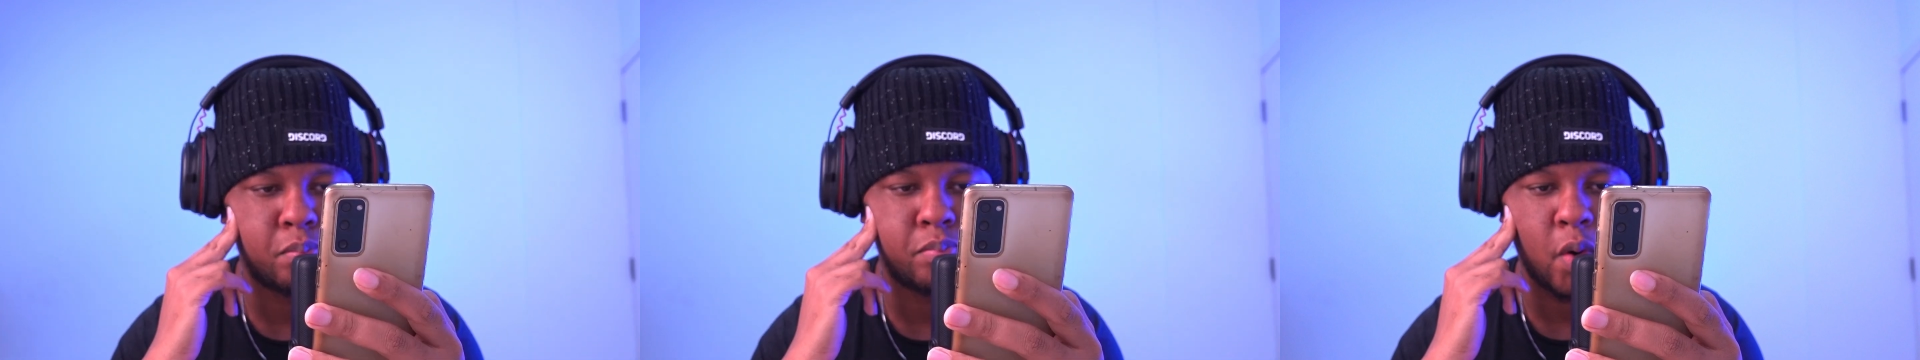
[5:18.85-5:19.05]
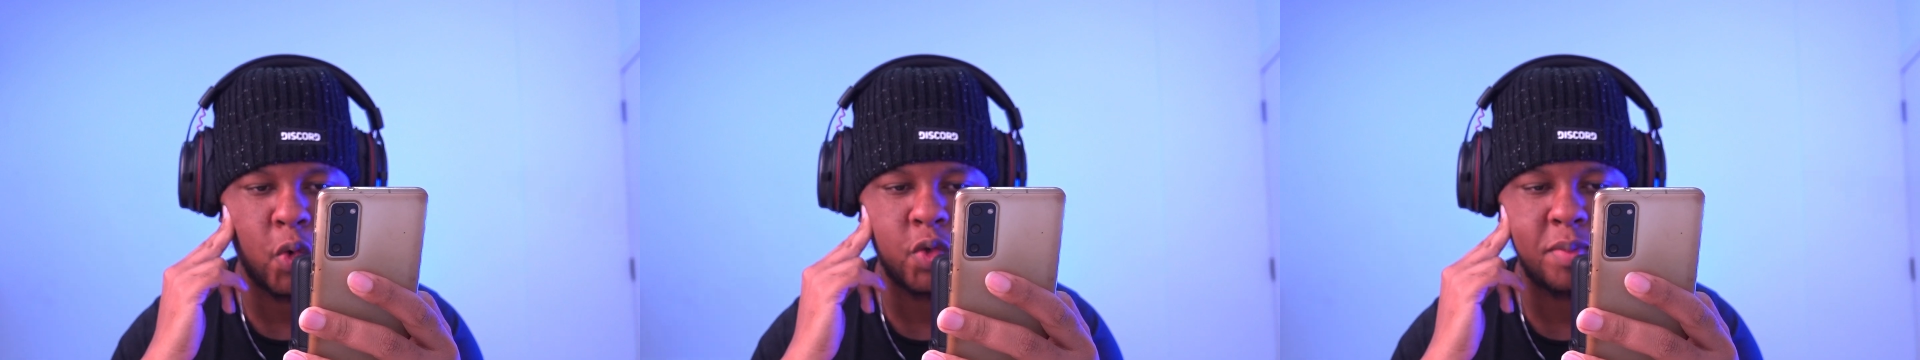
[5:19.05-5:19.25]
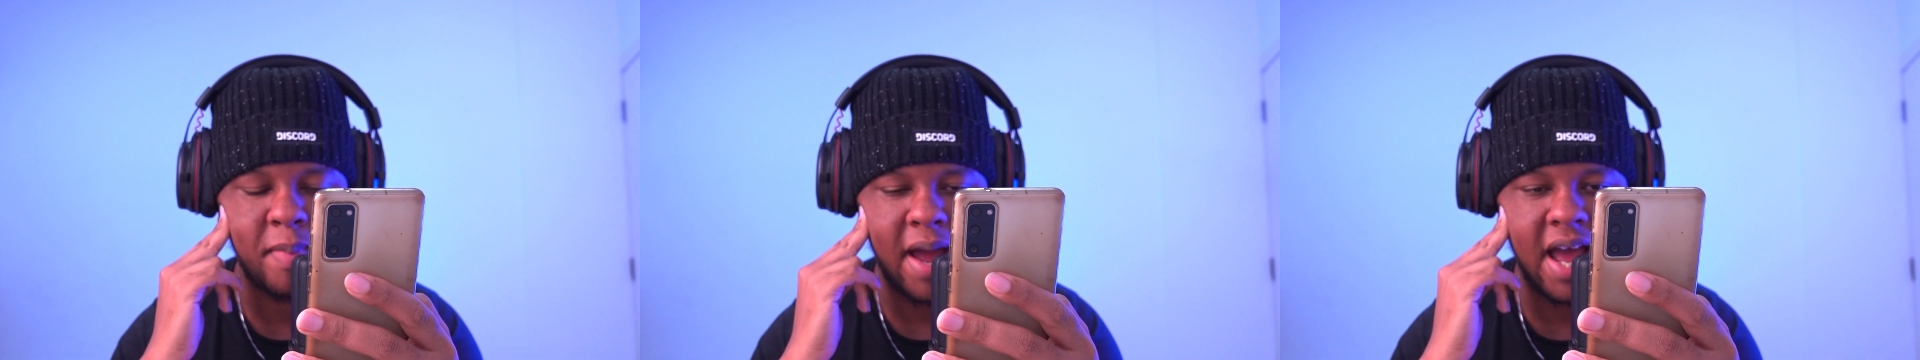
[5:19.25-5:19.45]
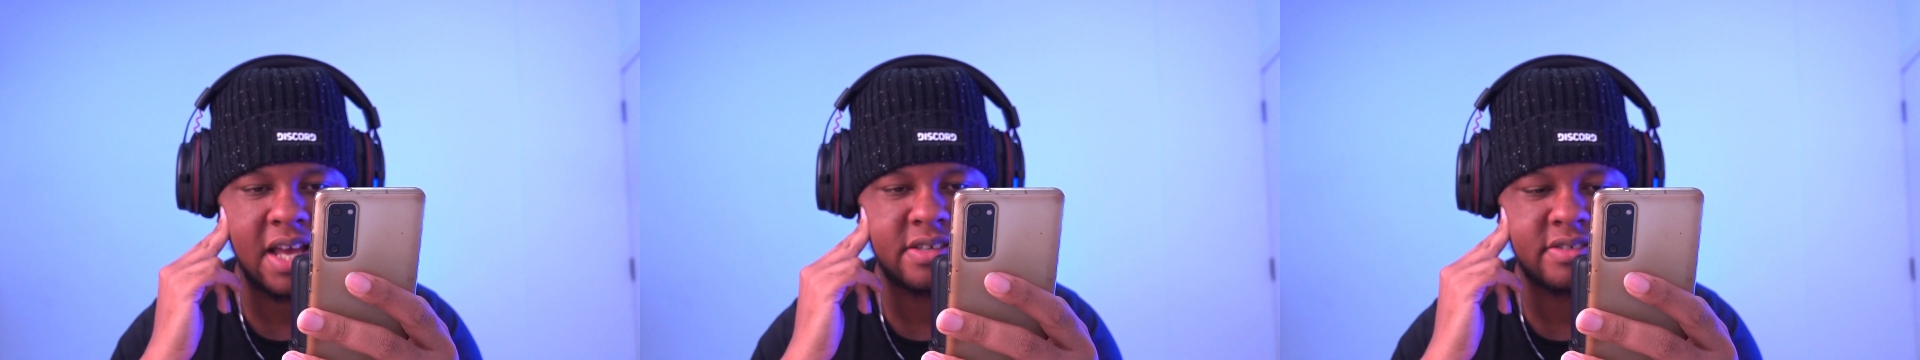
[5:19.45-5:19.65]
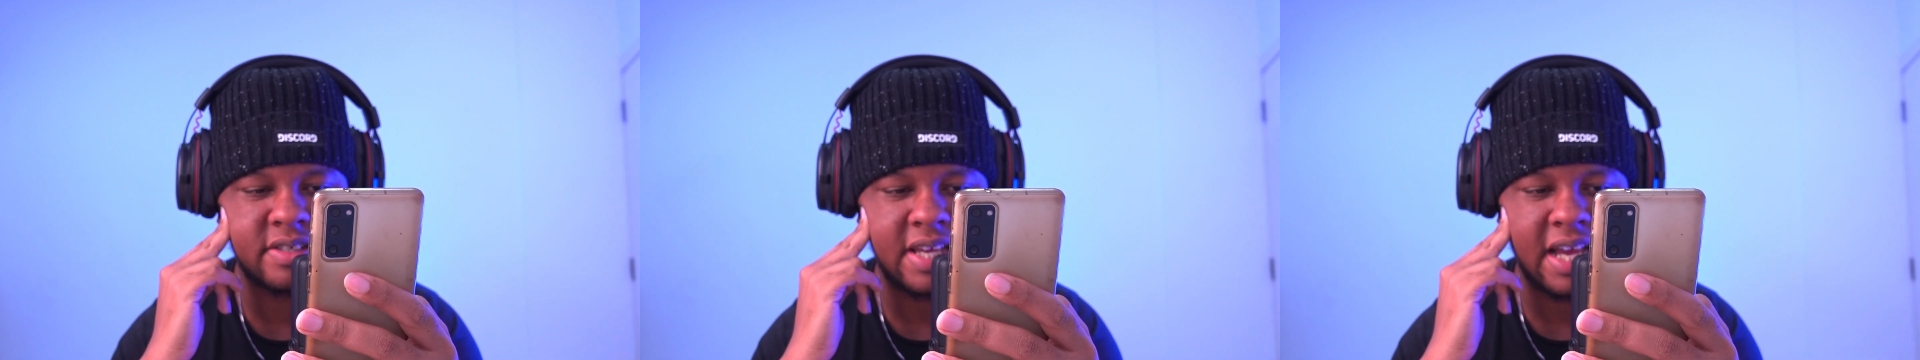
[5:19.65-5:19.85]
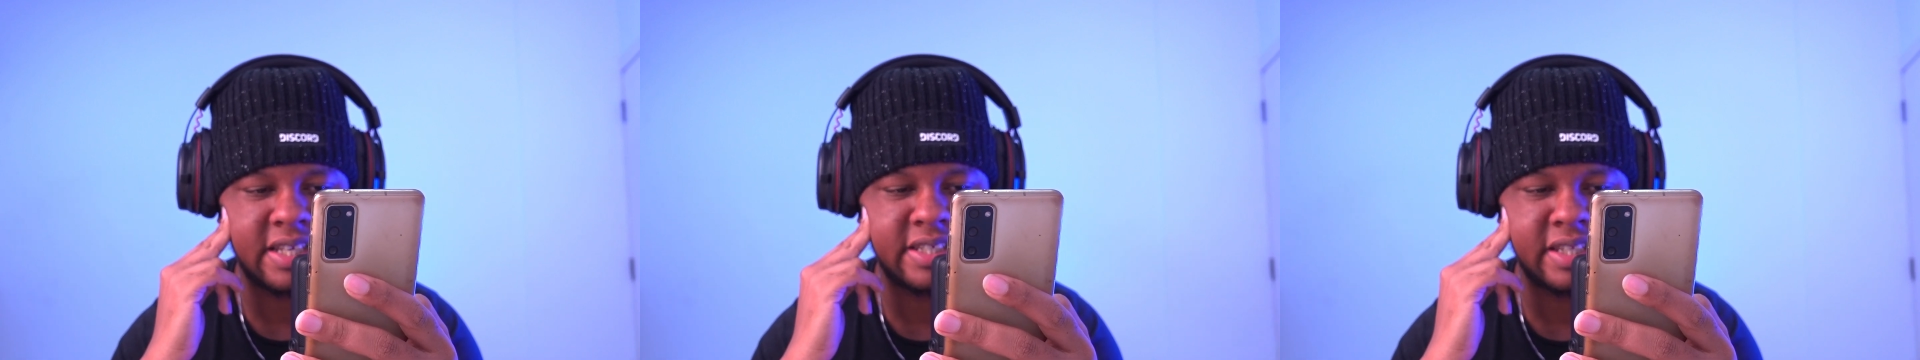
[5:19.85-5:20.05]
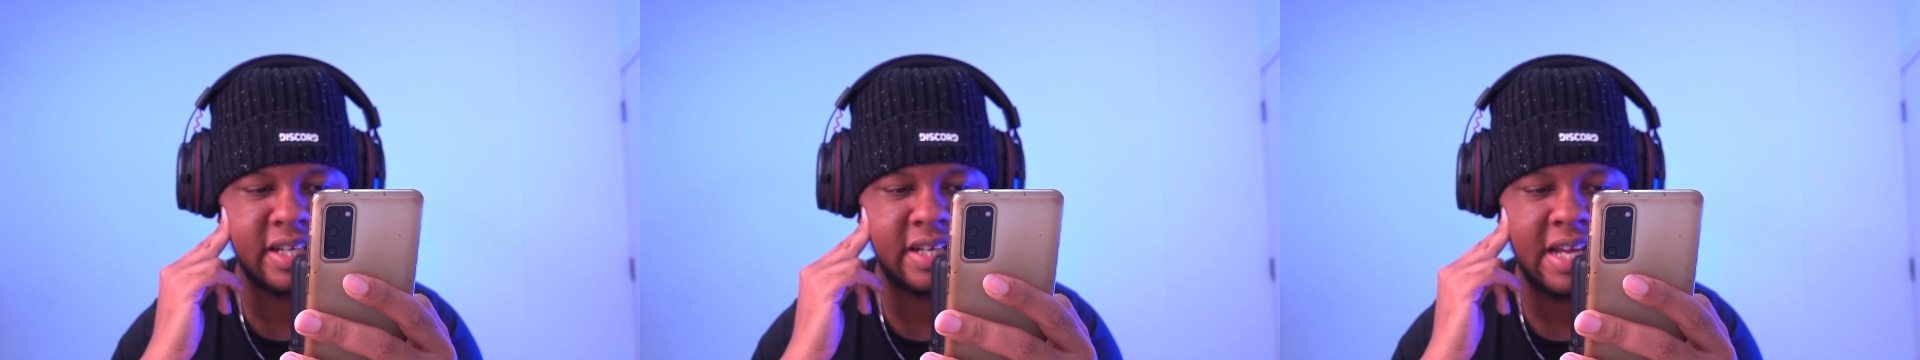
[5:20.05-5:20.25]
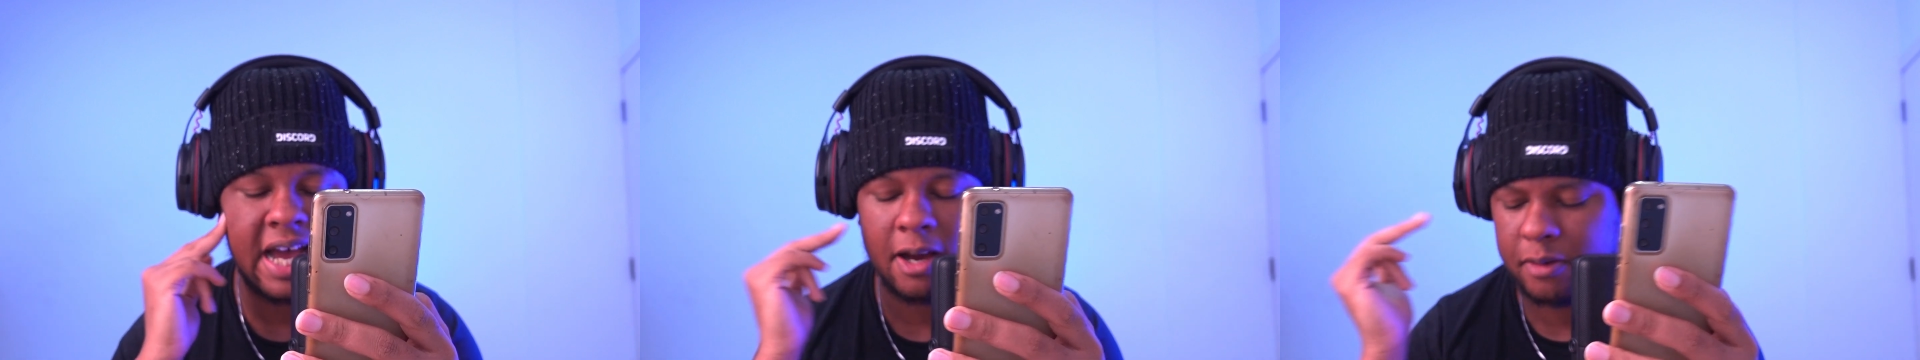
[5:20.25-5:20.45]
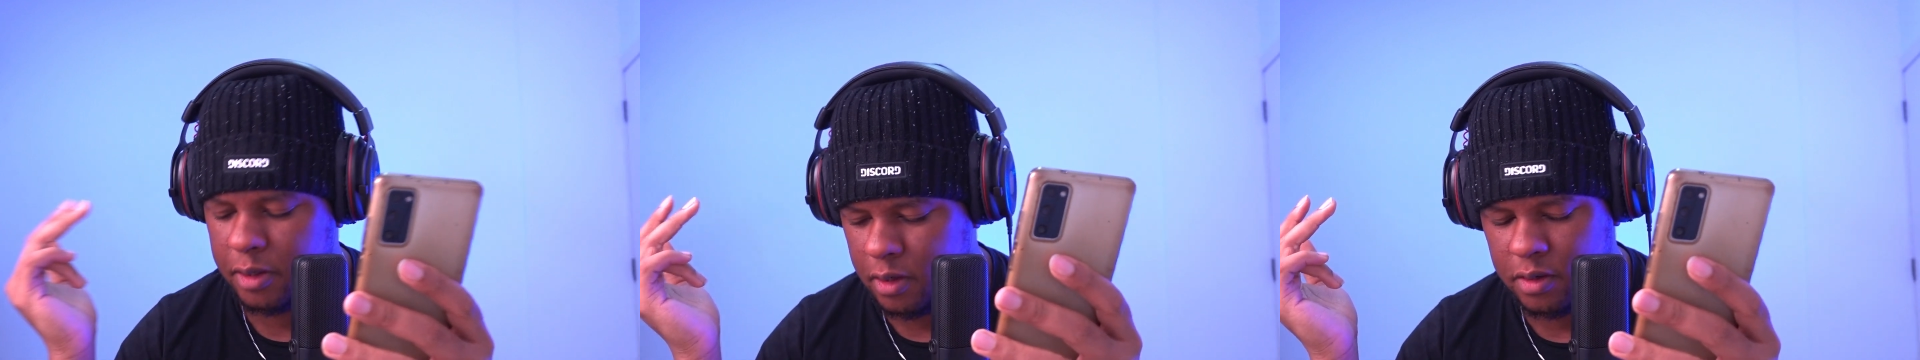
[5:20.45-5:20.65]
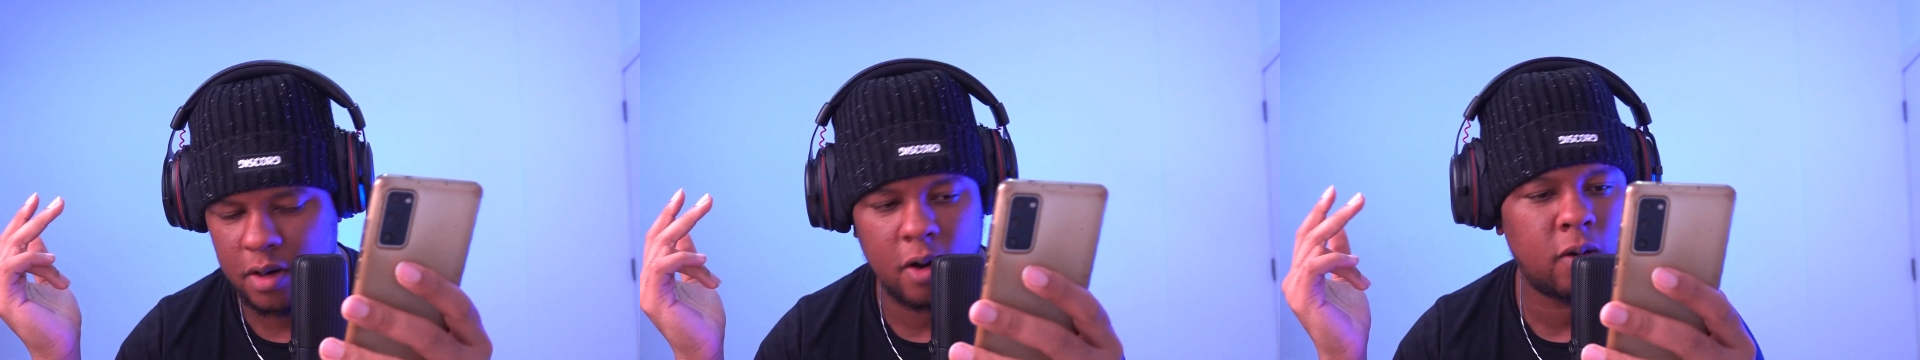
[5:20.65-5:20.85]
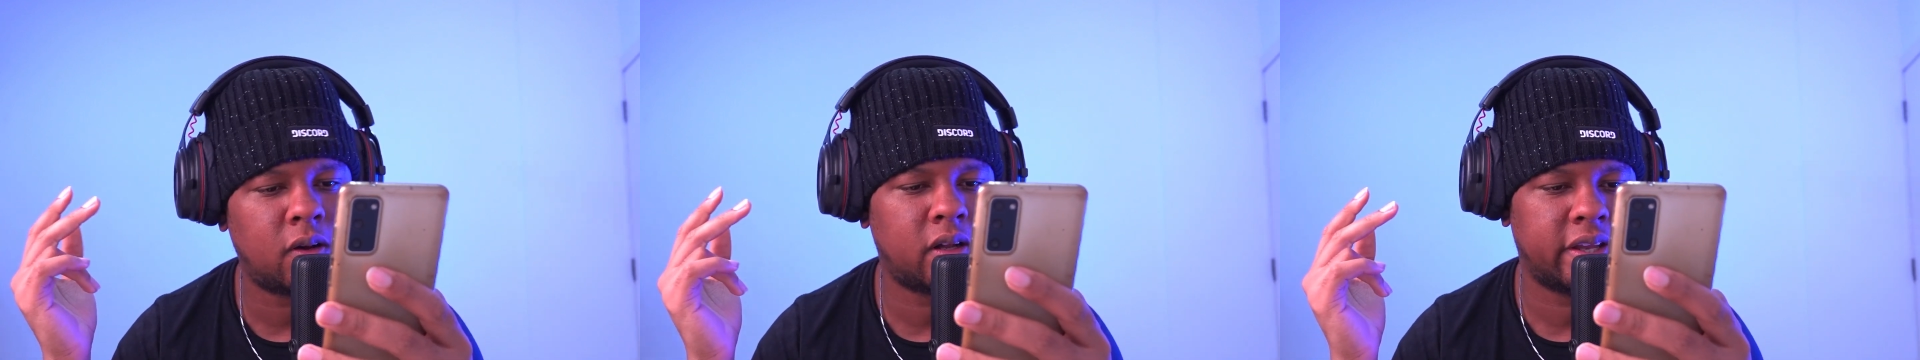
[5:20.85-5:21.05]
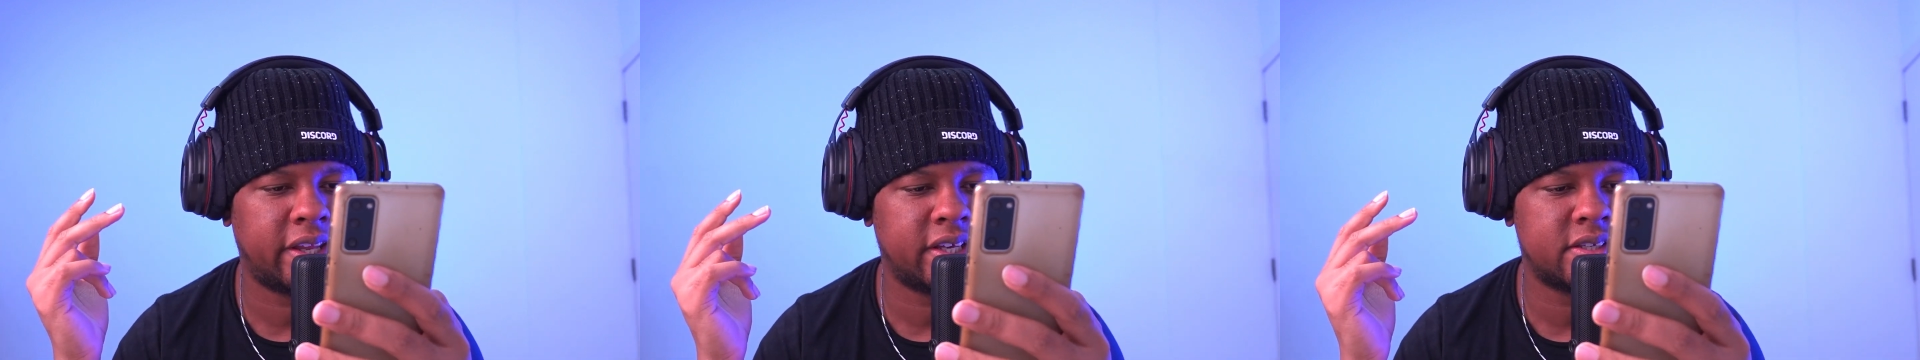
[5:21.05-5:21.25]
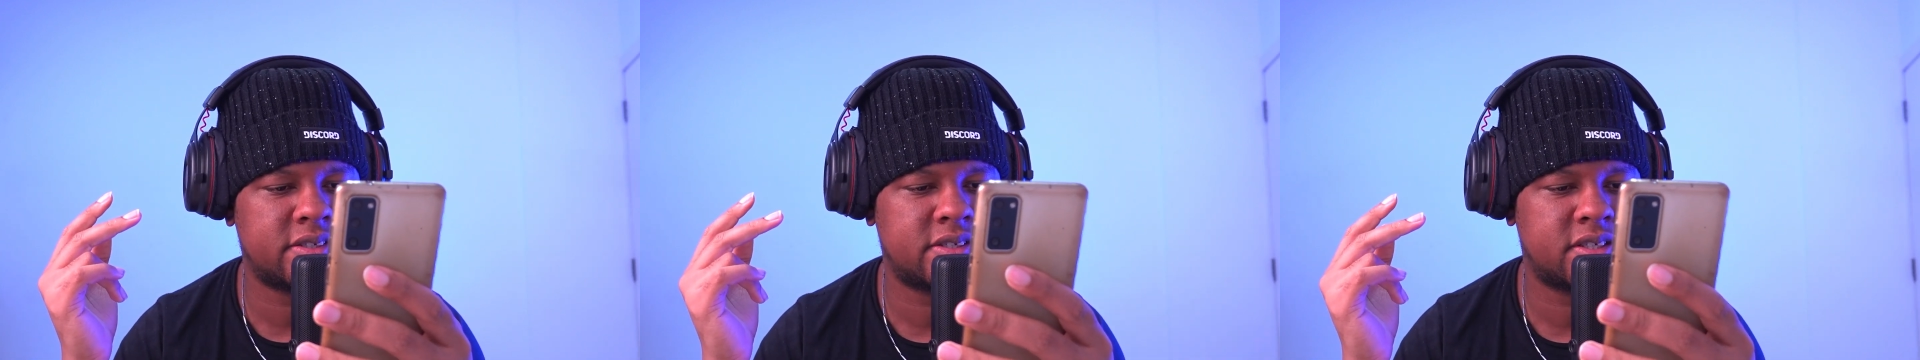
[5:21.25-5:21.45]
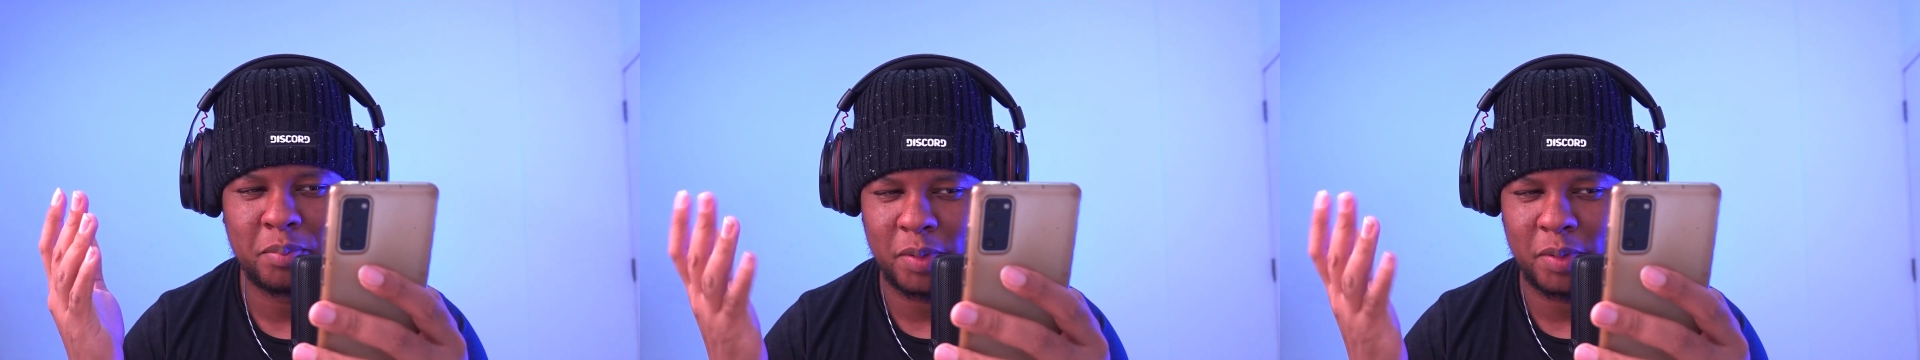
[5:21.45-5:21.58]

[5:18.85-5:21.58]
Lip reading: Bone mass, excellent. How do you know all this?